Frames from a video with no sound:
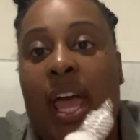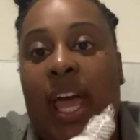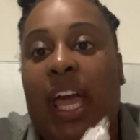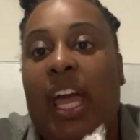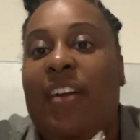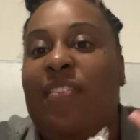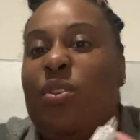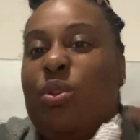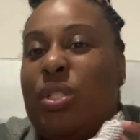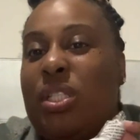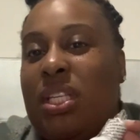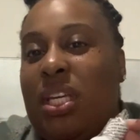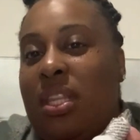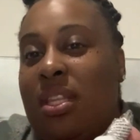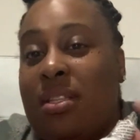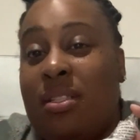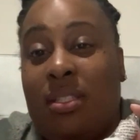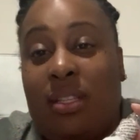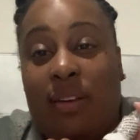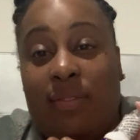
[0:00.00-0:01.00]
If you see
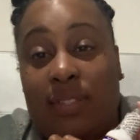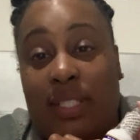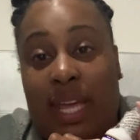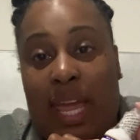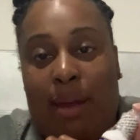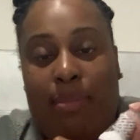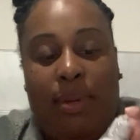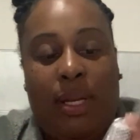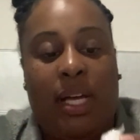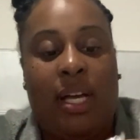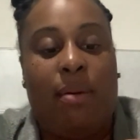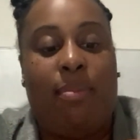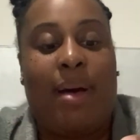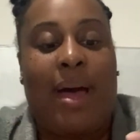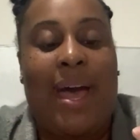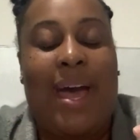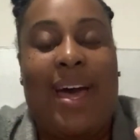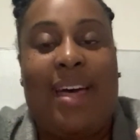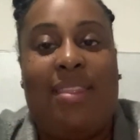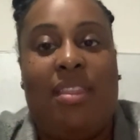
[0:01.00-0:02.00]
this stuff taped up,
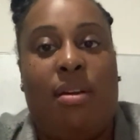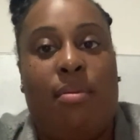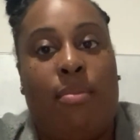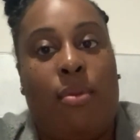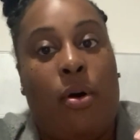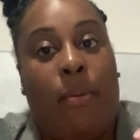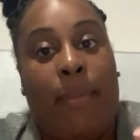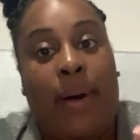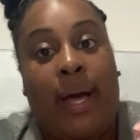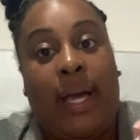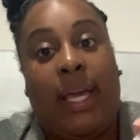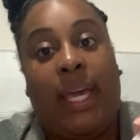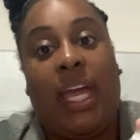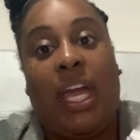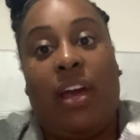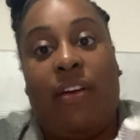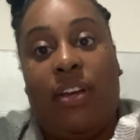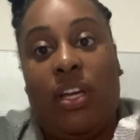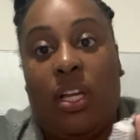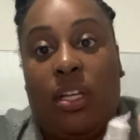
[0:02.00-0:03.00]
I had them on my
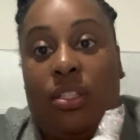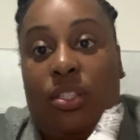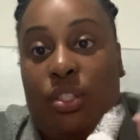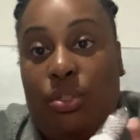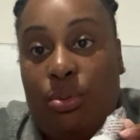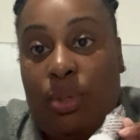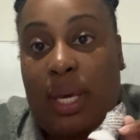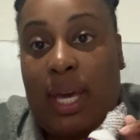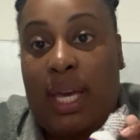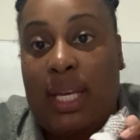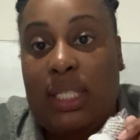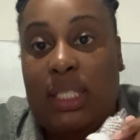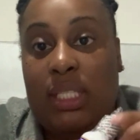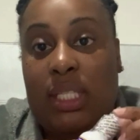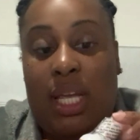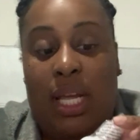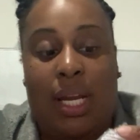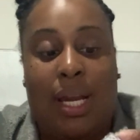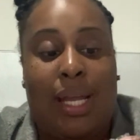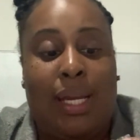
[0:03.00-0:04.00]
carry-on suitcase
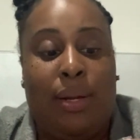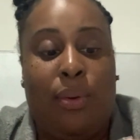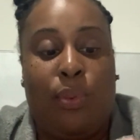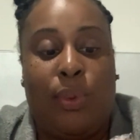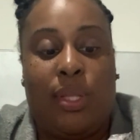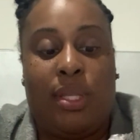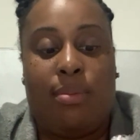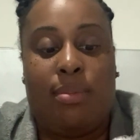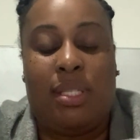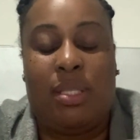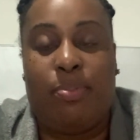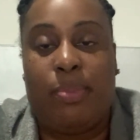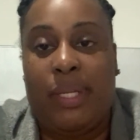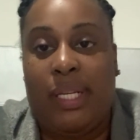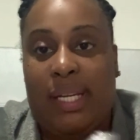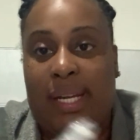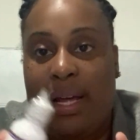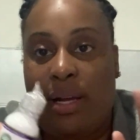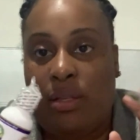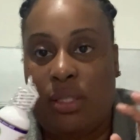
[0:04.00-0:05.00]
and I didn't want them
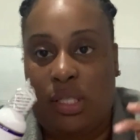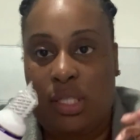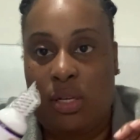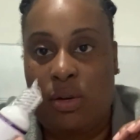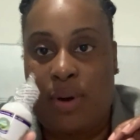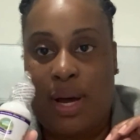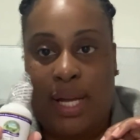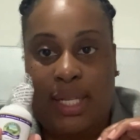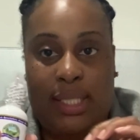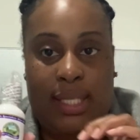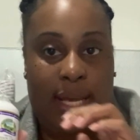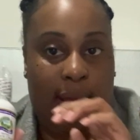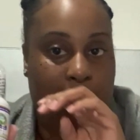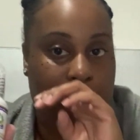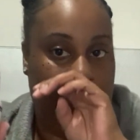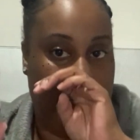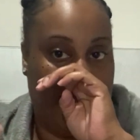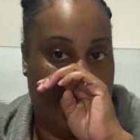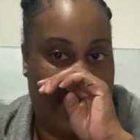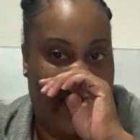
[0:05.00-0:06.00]
spilling out, so I
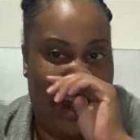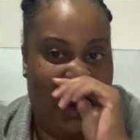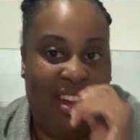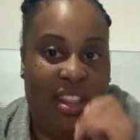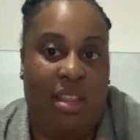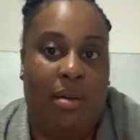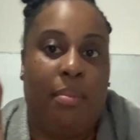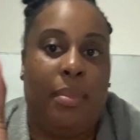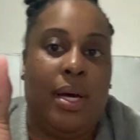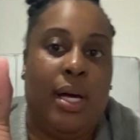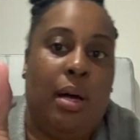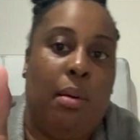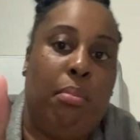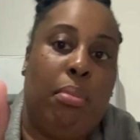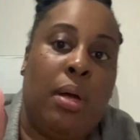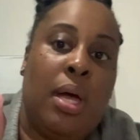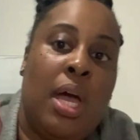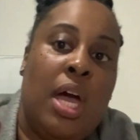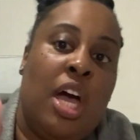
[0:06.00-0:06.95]
taped a lot of them up.